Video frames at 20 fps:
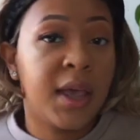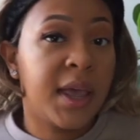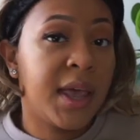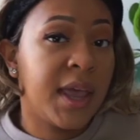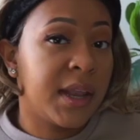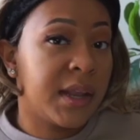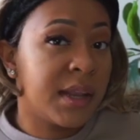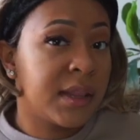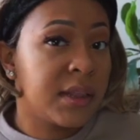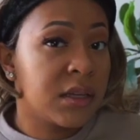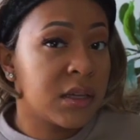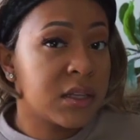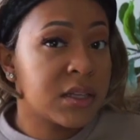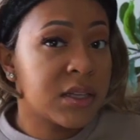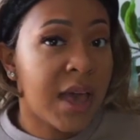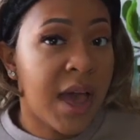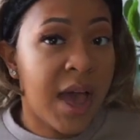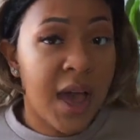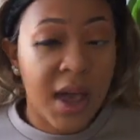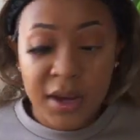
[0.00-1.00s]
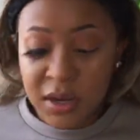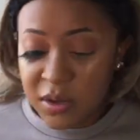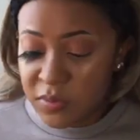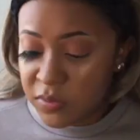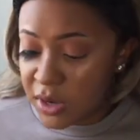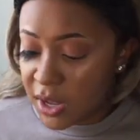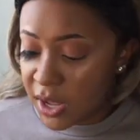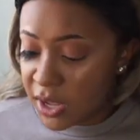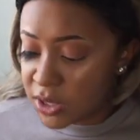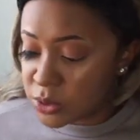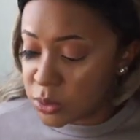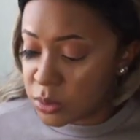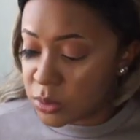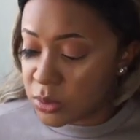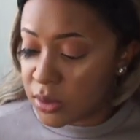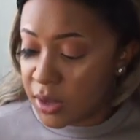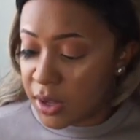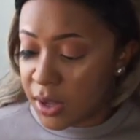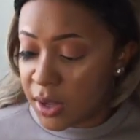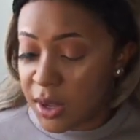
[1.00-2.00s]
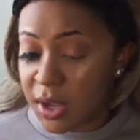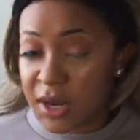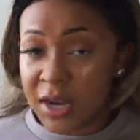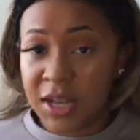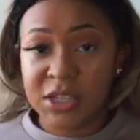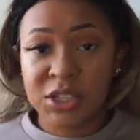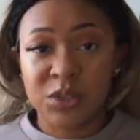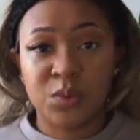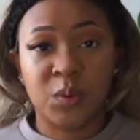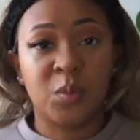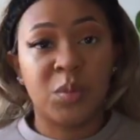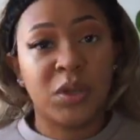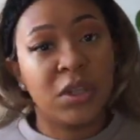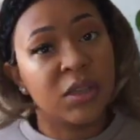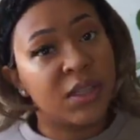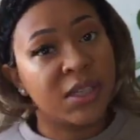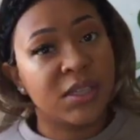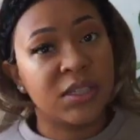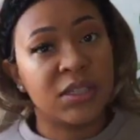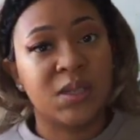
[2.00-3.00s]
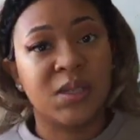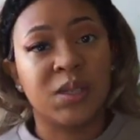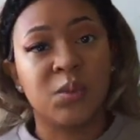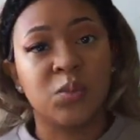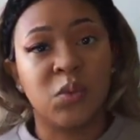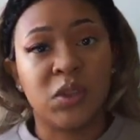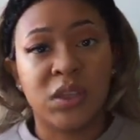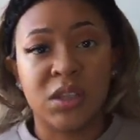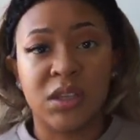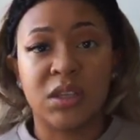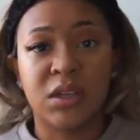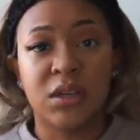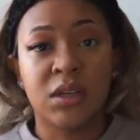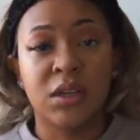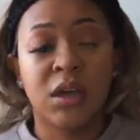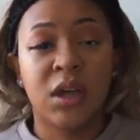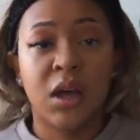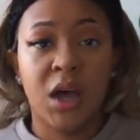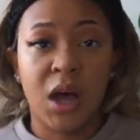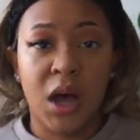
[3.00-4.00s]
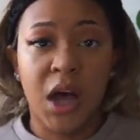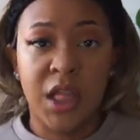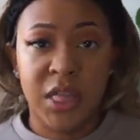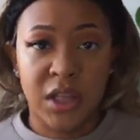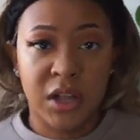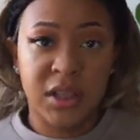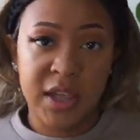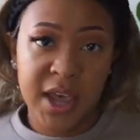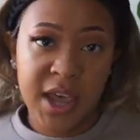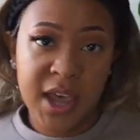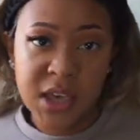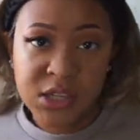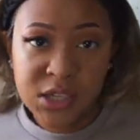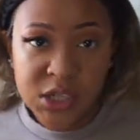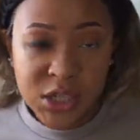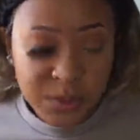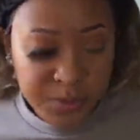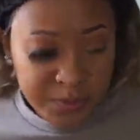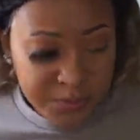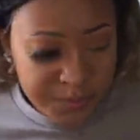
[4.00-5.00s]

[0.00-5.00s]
and it looks kind of natural. Okay, and I just repeat that step with the other lash.